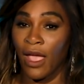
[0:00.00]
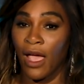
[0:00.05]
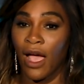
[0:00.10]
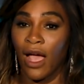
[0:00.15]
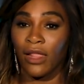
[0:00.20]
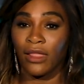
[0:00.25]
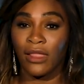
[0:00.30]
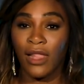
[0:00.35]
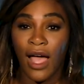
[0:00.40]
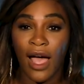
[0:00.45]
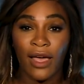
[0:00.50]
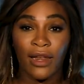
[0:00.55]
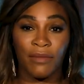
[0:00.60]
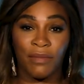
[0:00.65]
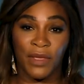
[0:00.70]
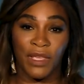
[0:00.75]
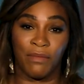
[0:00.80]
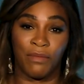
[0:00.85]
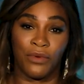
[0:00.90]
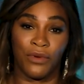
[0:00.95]
A lot of
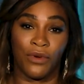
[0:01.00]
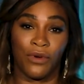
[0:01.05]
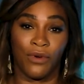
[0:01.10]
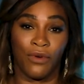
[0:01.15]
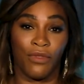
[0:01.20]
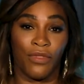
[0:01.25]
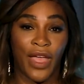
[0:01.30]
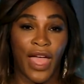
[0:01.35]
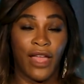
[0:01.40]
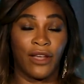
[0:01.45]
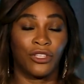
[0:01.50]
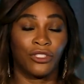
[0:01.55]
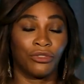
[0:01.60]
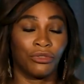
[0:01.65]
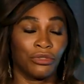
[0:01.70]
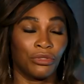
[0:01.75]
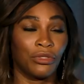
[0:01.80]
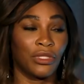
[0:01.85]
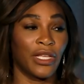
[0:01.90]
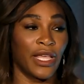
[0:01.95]
people that
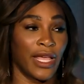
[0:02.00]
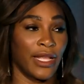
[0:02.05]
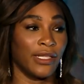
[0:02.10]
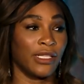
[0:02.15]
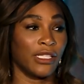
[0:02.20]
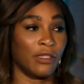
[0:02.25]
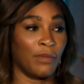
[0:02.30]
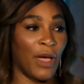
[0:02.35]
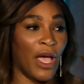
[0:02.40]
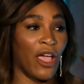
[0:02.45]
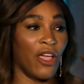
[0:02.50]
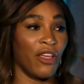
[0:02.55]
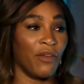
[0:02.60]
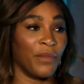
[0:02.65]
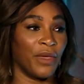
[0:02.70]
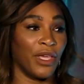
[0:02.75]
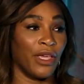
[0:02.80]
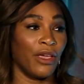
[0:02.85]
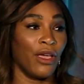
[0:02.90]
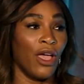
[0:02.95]
truly inspire
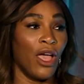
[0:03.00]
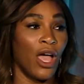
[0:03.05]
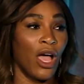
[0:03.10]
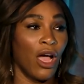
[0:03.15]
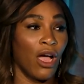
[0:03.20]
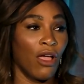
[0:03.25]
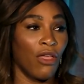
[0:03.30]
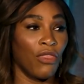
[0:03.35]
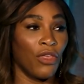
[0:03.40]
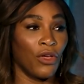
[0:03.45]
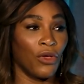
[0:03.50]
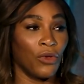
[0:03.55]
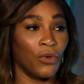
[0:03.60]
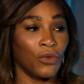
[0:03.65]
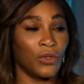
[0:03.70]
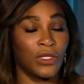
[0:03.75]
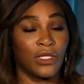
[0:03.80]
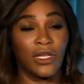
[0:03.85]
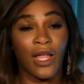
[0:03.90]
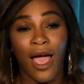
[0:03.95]
me are
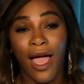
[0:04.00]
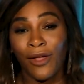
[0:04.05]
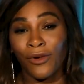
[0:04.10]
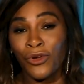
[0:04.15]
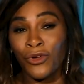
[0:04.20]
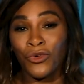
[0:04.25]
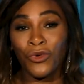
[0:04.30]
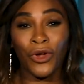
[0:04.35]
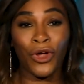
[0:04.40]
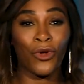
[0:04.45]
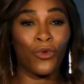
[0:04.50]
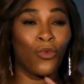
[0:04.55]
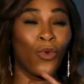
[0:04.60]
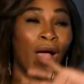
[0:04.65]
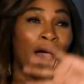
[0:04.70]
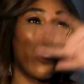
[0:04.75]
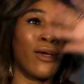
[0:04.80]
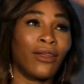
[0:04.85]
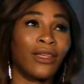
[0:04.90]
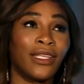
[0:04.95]
those not who are
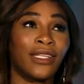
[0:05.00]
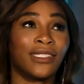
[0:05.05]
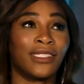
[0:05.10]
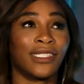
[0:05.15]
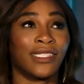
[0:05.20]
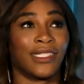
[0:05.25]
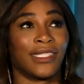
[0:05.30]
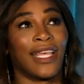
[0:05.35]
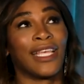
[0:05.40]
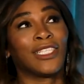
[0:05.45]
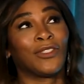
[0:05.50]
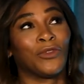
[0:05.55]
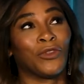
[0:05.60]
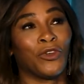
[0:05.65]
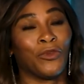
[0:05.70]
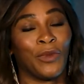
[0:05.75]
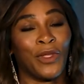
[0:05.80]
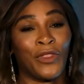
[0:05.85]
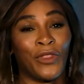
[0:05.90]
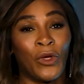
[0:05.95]
wildly
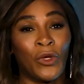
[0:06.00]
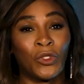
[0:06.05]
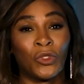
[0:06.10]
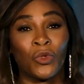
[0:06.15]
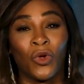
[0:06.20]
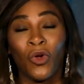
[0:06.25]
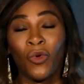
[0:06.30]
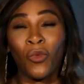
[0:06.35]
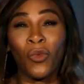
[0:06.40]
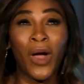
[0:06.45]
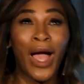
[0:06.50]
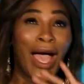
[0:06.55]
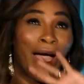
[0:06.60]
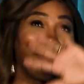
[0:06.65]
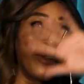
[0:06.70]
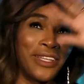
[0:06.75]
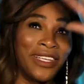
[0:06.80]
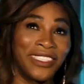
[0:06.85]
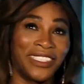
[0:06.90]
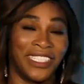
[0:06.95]
successful, but those who are
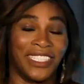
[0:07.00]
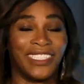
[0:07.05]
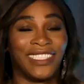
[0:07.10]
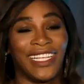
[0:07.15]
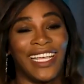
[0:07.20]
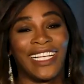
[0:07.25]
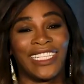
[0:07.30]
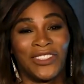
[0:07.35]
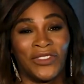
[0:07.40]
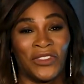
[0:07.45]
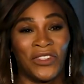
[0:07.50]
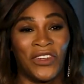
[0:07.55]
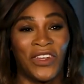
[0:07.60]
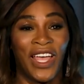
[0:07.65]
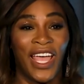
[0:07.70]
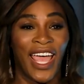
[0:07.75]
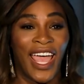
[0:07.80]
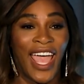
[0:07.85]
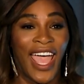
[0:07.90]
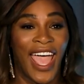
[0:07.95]
wildly successful
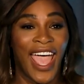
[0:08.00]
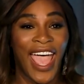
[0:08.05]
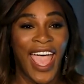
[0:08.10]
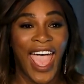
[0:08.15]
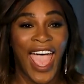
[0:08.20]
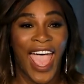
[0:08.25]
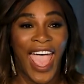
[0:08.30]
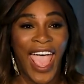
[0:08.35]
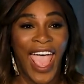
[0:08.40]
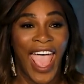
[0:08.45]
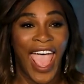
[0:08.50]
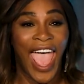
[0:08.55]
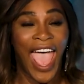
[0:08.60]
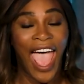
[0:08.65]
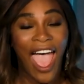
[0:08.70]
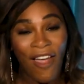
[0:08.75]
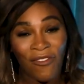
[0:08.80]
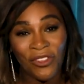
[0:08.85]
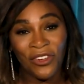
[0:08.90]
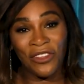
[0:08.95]

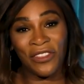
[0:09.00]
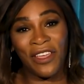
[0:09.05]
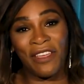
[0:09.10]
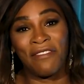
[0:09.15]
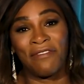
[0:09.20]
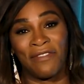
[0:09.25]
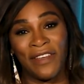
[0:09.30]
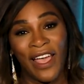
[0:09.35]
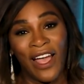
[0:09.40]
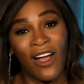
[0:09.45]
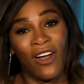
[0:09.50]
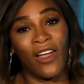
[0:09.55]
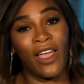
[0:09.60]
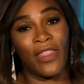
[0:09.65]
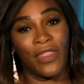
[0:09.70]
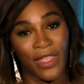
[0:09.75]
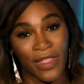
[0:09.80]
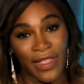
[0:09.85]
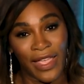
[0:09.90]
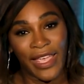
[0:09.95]
after they fell,
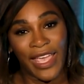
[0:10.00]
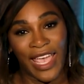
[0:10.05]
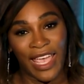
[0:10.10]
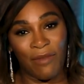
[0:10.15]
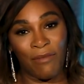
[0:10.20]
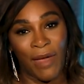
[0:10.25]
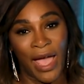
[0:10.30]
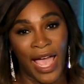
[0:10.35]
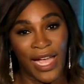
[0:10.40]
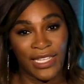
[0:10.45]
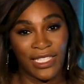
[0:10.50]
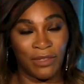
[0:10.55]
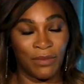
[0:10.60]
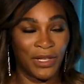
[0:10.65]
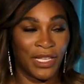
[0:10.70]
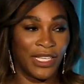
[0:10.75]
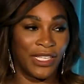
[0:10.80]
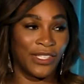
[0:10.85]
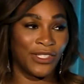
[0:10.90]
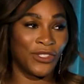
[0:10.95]
and then they came back to
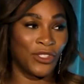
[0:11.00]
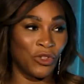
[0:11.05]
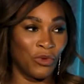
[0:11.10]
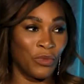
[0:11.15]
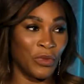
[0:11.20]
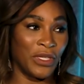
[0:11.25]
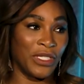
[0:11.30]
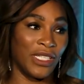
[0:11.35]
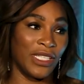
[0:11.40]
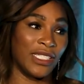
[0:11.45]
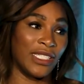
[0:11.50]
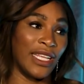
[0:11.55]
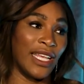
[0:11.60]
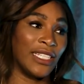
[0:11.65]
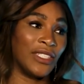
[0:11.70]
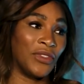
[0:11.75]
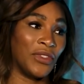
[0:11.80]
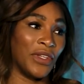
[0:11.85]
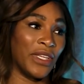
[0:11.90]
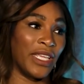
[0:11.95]
be super
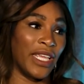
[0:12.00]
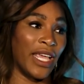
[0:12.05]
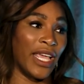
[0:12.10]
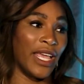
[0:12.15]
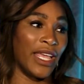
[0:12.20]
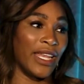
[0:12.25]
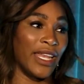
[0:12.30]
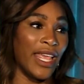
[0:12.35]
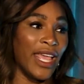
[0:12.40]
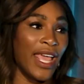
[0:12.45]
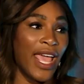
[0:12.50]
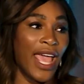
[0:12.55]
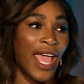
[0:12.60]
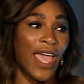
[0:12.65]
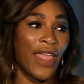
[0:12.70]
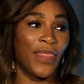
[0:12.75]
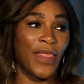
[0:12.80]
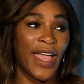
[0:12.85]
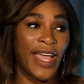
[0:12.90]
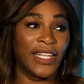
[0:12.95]
successful again.
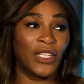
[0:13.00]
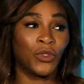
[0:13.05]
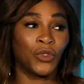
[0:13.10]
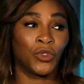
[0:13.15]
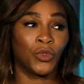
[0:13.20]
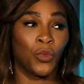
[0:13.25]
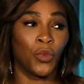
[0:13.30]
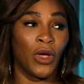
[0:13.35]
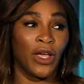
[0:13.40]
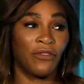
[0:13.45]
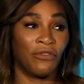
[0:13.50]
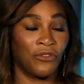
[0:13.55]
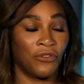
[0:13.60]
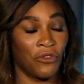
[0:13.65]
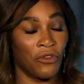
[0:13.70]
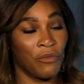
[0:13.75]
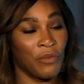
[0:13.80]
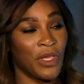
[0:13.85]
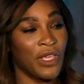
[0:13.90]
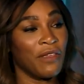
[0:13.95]
And that's what,
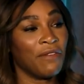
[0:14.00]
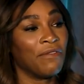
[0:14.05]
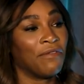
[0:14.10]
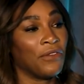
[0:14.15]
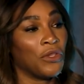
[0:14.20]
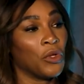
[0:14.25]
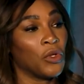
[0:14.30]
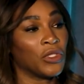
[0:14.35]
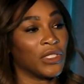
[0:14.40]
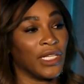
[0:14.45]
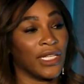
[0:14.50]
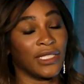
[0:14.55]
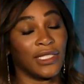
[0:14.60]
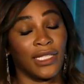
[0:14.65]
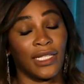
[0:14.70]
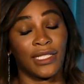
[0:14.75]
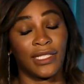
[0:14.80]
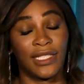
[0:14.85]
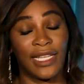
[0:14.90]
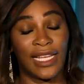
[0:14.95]
for me, fuels a
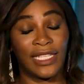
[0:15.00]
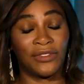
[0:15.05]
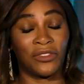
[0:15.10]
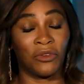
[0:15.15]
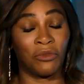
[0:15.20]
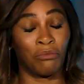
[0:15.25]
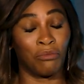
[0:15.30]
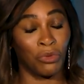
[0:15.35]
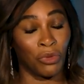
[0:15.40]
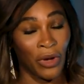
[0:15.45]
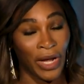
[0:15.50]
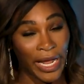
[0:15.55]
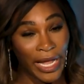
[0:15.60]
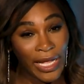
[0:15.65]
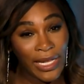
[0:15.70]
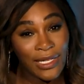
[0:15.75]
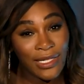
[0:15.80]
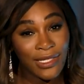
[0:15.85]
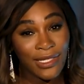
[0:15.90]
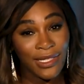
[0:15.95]
successful
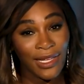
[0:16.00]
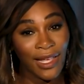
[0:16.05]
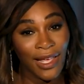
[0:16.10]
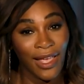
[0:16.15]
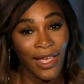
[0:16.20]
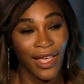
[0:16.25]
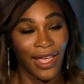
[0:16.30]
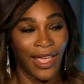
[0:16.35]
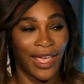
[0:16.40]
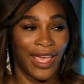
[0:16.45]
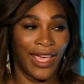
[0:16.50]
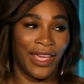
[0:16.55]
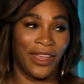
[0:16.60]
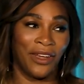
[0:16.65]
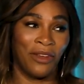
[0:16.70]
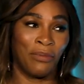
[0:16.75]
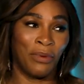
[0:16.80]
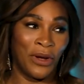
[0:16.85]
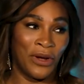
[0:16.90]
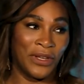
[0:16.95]
brand and
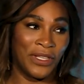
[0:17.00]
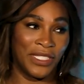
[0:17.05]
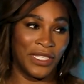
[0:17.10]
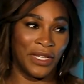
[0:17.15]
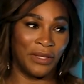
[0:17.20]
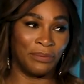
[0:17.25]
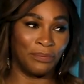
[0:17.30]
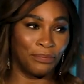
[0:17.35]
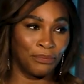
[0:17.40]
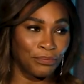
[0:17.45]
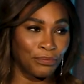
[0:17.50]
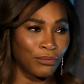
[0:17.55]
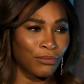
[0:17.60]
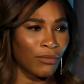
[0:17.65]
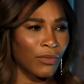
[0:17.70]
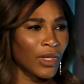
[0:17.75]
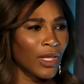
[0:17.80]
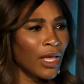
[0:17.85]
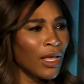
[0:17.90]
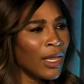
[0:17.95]
a person.
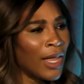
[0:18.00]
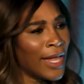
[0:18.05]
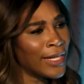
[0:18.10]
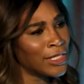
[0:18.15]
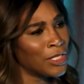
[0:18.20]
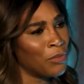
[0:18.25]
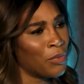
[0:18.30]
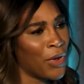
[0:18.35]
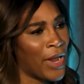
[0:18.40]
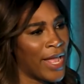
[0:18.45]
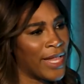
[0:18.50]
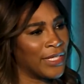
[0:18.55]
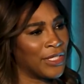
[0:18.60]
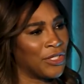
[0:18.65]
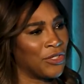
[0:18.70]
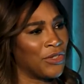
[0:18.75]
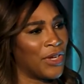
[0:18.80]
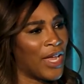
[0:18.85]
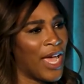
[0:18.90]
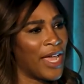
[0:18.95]
Lots of brands
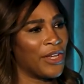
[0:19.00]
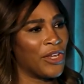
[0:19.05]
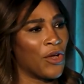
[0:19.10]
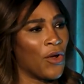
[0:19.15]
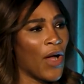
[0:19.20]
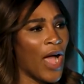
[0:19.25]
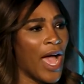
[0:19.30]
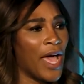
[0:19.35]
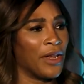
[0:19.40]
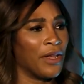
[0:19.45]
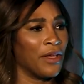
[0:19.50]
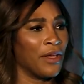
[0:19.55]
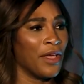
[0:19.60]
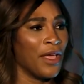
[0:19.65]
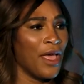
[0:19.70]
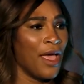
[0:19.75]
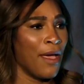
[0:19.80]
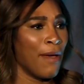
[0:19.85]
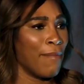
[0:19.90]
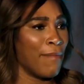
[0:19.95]
do not know how to
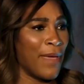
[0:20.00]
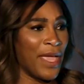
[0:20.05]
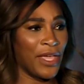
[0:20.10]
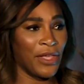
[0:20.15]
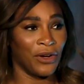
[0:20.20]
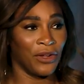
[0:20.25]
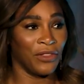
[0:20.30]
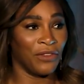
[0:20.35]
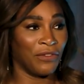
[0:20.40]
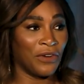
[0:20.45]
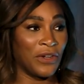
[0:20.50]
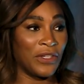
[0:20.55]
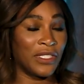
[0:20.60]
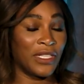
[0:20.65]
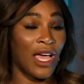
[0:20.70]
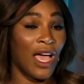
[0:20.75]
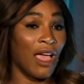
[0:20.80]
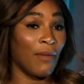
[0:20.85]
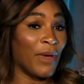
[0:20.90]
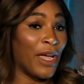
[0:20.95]
make it on the first
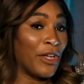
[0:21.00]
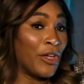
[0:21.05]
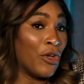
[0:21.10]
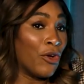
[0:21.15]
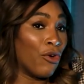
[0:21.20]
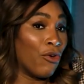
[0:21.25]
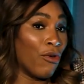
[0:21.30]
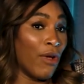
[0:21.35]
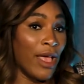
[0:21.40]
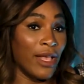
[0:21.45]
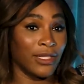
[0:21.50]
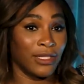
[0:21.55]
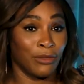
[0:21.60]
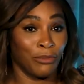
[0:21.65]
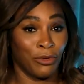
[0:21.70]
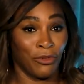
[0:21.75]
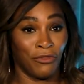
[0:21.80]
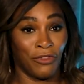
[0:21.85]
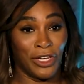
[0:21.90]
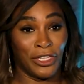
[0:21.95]
time. I know as a
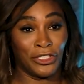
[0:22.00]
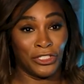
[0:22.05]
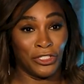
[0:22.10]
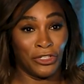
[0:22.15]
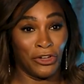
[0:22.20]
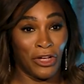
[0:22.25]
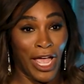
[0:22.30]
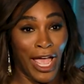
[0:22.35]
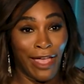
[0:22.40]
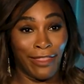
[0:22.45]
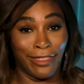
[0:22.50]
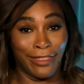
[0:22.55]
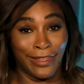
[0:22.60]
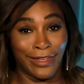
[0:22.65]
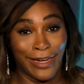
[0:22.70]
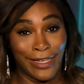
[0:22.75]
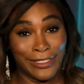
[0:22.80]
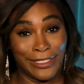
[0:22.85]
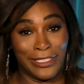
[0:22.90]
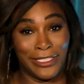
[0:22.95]
professional athlete, as a